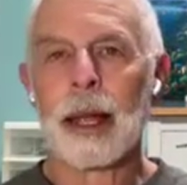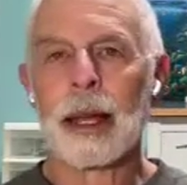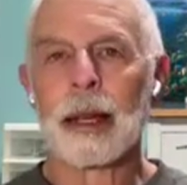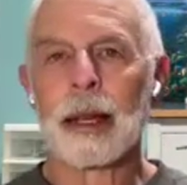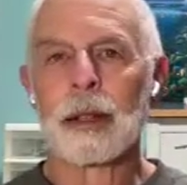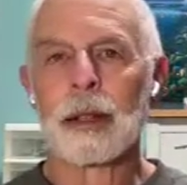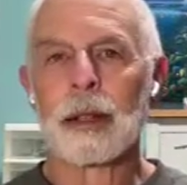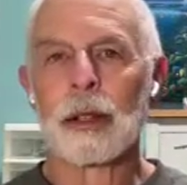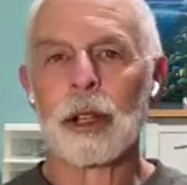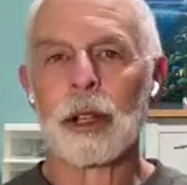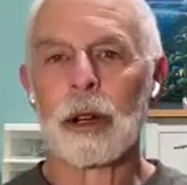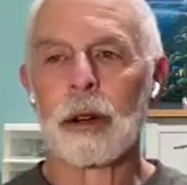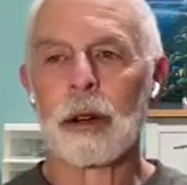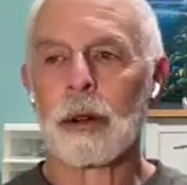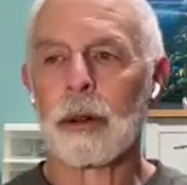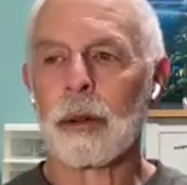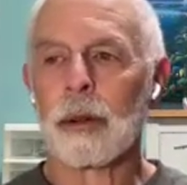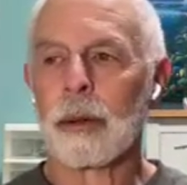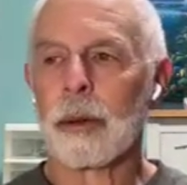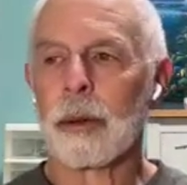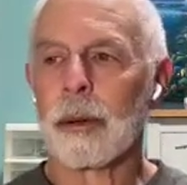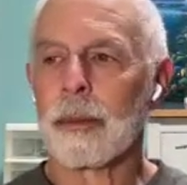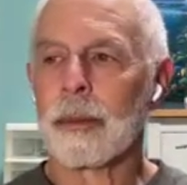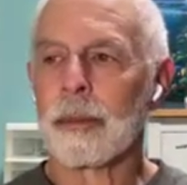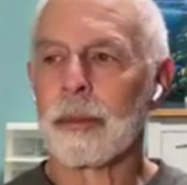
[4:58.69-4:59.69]
And
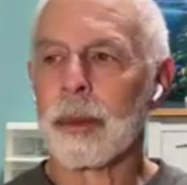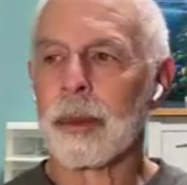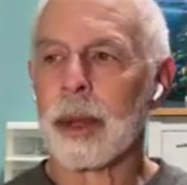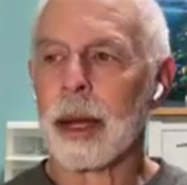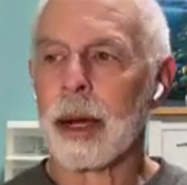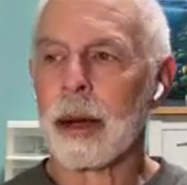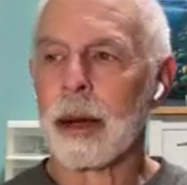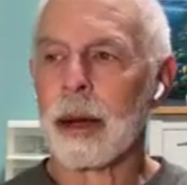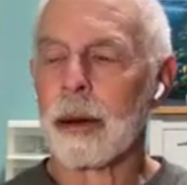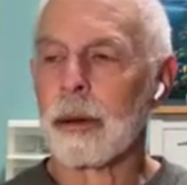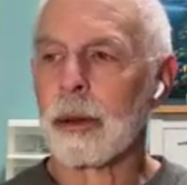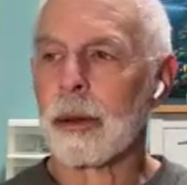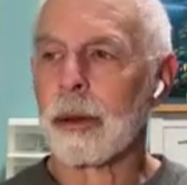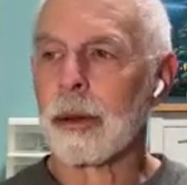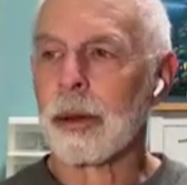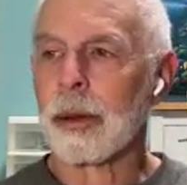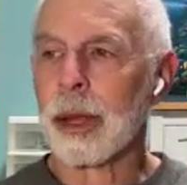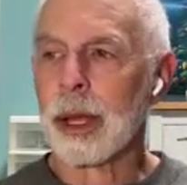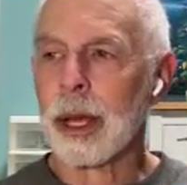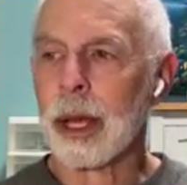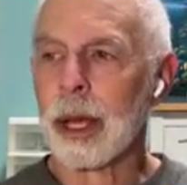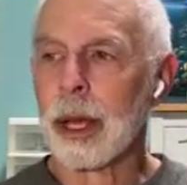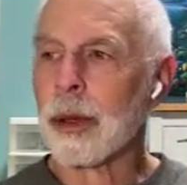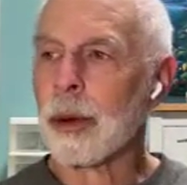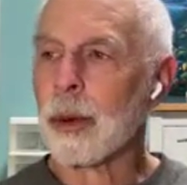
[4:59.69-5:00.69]
so now
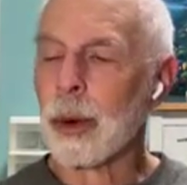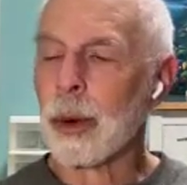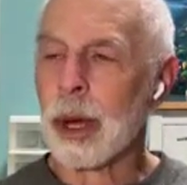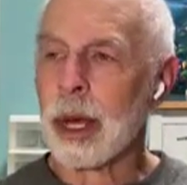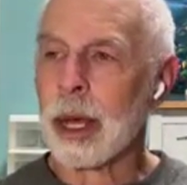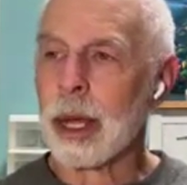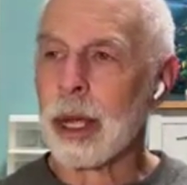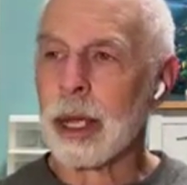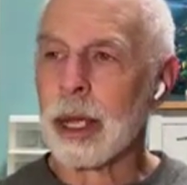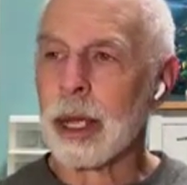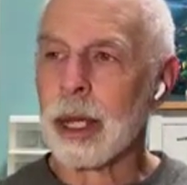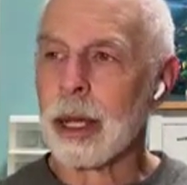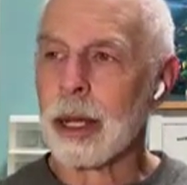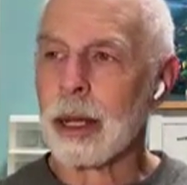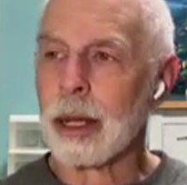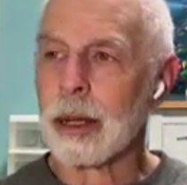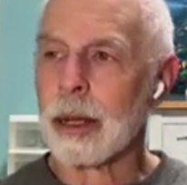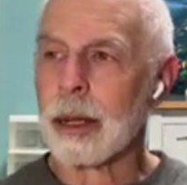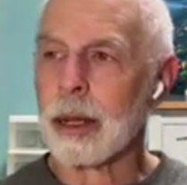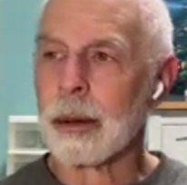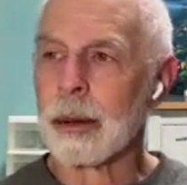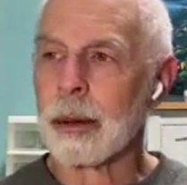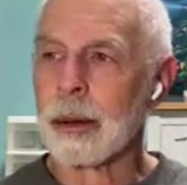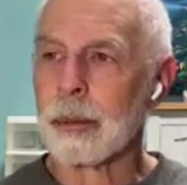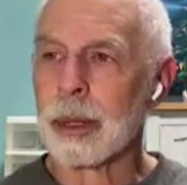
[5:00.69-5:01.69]
the other way
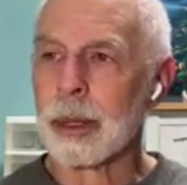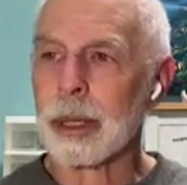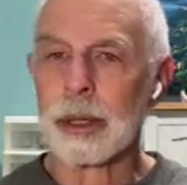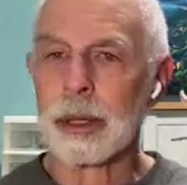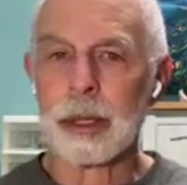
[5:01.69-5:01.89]
it